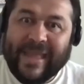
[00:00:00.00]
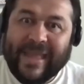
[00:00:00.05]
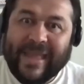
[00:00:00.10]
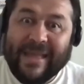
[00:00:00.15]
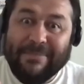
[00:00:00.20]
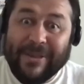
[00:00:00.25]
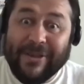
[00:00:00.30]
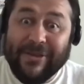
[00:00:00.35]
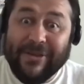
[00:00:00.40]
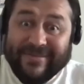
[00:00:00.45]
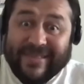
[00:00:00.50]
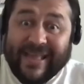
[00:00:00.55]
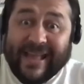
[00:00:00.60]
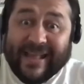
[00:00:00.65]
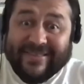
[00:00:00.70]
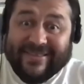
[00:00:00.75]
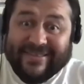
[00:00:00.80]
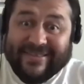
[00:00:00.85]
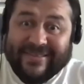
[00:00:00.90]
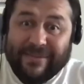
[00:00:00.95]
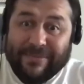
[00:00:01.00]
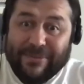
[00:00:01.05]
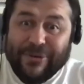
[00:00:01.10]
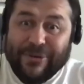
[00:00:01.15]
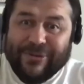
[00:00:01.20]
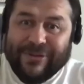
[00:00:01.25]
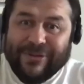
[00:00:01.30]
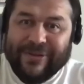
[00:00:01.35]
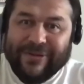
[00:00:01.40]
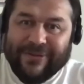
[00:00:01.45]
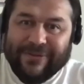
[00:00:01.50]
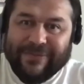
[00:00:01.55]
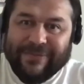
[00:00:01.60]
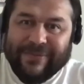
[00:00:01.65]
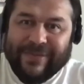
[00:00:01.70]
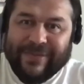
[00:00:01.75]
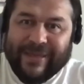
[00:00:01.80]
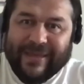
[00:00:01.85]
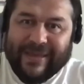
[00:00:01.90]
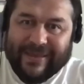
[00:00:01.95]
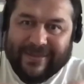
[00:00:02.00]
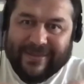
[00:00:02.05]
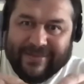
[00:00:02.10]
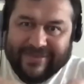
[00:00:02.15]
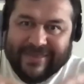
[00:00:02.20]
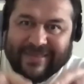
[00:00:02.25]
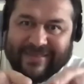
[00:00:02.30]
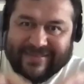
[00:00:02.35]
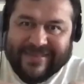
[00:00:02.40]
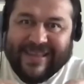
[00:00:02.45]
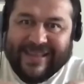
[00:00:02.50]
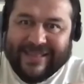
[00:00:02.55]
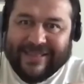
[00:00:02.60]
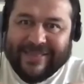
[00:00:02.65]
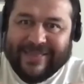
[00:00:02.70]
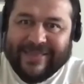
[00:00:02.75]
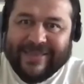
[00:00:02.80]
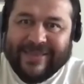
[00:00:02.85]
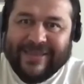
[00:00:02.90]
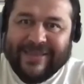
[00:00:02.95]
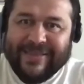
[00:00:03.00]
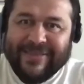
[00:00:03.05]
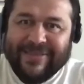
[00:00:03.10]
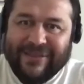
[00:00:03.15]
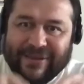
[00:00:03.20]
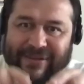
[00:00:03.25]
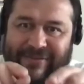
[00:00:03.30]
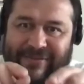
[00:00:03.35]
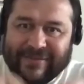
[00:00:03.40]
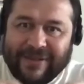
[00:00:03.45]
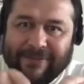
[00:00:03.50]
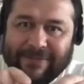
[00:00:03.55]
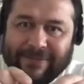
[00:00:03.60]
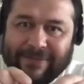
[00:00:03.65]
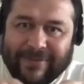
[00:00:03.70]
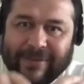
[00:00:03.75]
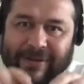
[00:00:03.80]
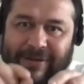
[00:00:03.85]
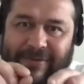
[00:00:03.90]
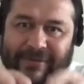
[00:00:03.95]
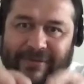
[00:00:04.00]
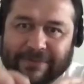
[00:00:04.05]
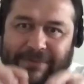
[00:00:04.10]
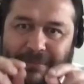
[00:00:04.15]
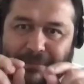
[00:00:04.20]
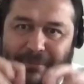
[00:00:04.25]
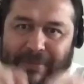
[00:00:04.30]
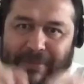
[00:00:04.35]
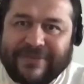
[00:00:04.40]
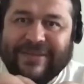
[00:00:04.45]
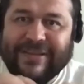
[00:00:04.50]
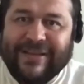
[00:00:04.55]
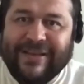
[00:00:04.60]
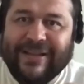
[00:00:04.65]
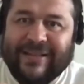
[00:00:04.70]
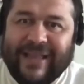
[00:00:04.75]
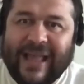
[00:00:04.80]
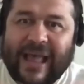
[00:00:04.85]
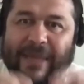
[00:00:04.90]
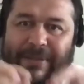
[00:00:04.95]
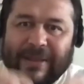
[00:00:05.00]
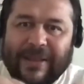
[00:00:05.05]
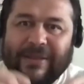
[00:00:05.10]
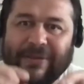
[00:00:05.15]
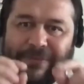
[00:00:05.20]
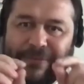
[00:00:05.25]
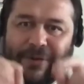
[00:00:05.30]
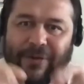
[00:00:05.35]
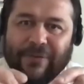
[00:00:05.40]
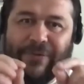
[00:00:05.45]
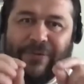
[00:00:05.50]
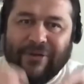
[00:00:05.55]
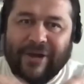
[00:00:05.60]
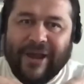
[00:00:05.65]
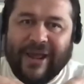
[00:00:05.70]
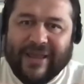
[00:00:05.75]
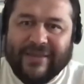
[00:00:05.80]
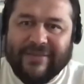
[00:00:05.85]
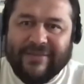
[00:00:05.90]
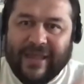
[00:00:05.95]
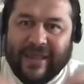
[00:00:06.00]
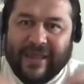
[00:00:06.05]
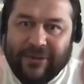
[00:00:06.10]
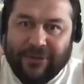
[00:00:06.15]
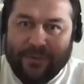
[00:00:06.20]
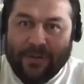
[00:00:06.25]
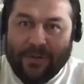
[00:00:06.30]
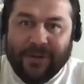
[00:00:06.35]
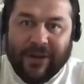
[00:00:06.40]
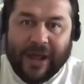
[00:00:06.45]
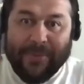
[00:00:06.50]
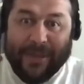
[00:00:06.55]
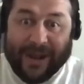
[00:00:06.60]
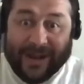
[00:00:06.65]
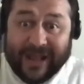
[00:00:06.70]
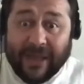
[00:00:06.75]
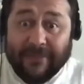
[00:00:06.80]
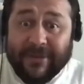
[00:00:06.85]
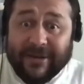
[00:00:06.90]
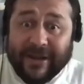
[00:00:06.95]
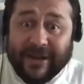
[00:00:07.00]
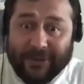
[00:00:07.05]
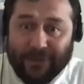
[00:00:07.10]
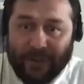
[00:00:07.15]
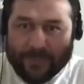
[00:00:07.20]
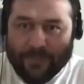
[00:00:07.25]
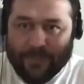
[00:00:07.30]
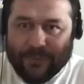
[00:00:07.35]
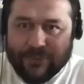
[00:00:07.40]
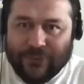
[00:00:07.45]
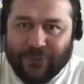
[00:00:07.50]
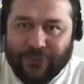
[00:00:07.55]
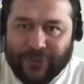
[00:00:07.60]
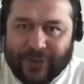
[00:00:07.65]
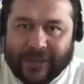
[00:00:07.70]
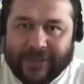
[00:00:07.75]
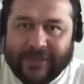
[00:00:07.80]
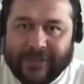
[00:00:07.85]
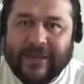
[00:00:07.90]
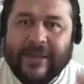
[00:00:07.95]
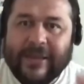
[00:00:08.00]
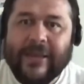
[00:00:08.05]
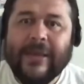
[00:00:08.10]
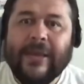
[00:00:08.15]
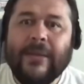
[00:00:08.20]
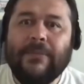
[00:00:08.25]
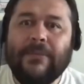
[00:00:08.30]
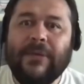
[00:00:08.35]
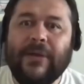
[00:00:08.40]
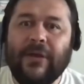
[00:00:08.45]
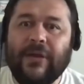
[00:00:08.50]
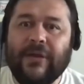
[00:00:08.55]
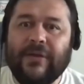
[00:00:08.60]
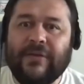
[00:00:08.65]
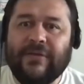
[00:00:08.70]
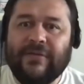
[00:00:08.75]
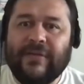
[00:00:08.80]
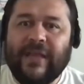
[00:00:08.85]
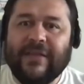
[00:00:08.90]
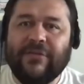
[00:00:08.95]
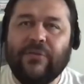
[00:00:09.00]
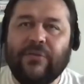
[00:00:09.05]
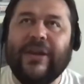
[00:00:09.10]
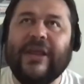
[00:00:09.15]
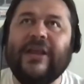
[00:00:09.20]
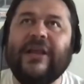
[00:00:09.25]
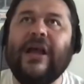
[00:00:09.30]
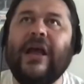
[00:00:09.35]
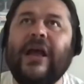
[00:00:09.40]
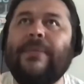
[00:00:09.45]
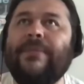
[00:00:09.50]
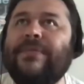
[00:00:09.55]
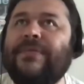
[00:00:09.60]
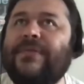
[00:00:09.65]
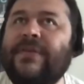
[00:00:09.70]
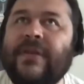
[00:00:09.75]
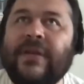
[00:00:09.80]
because that's the beauty of the scene. There is something magical happening in front of your eyes, and you have a camera, you have to shoot it, because that's when it comes.